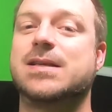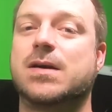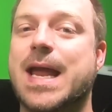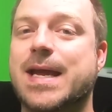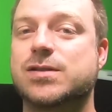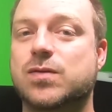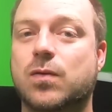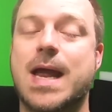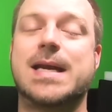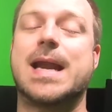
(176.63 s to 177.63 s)
in their hands
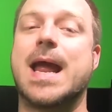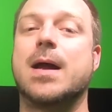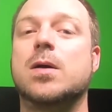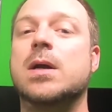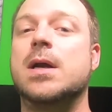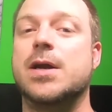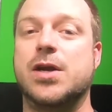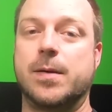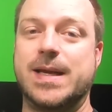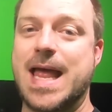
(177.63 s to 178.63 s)
right now,
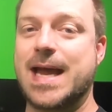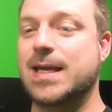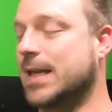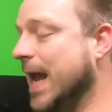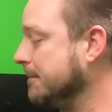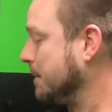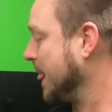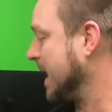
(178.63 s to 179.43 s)
you're going to be lacking that.